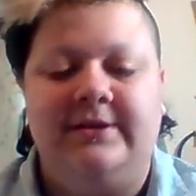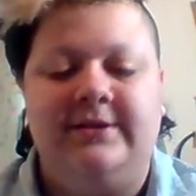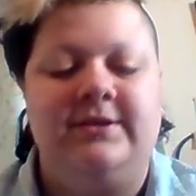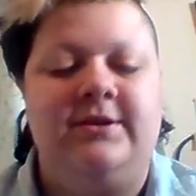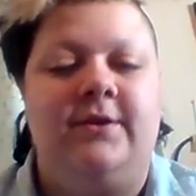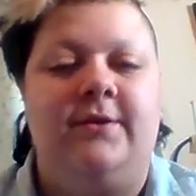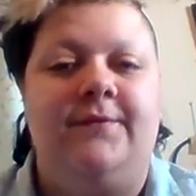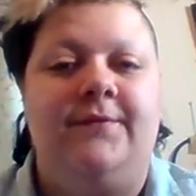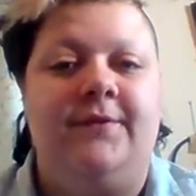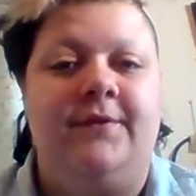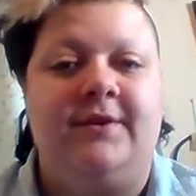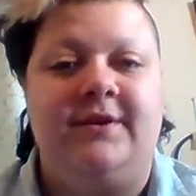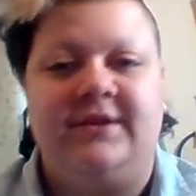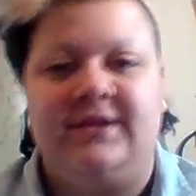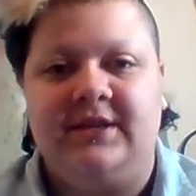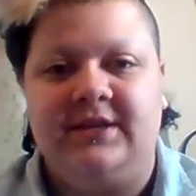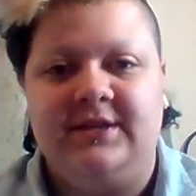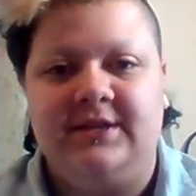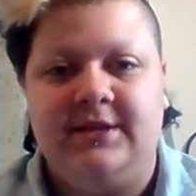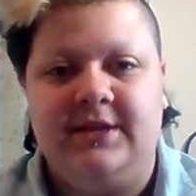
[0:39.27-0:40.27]
so if you are
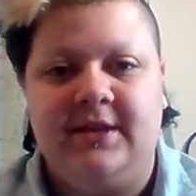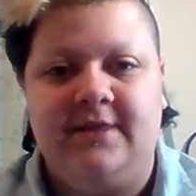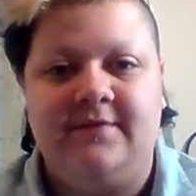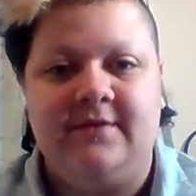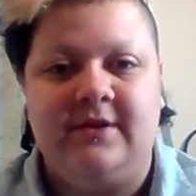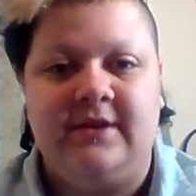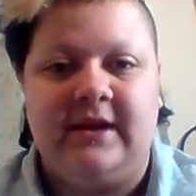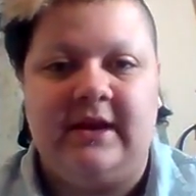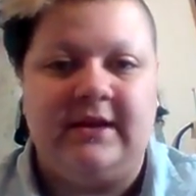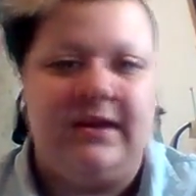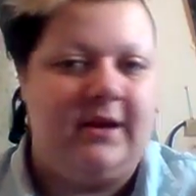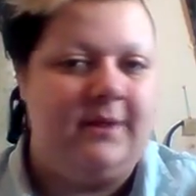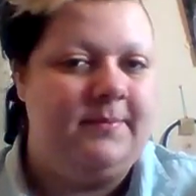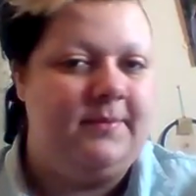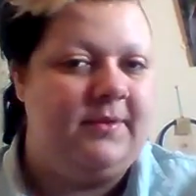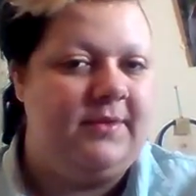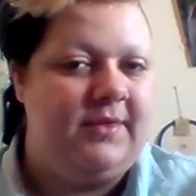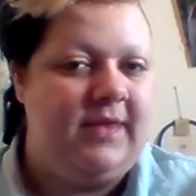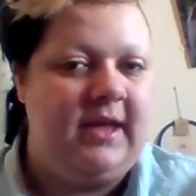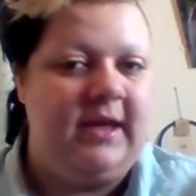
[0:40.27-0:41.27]
sensitive to that type
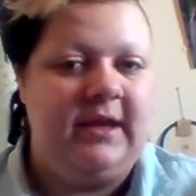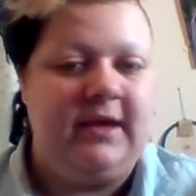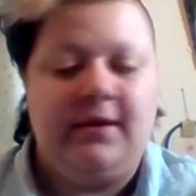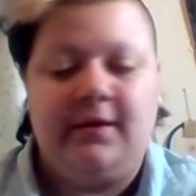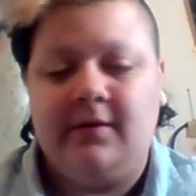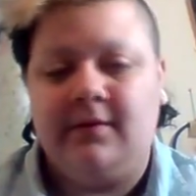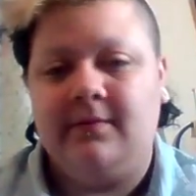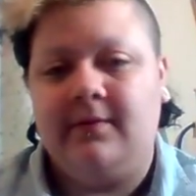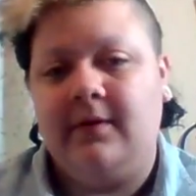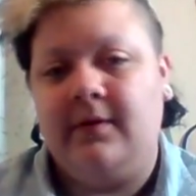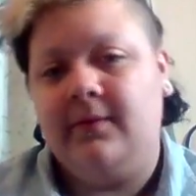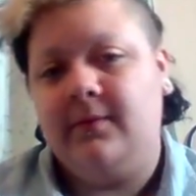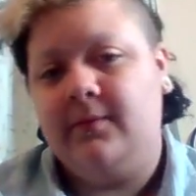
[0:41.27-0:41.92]
of thing,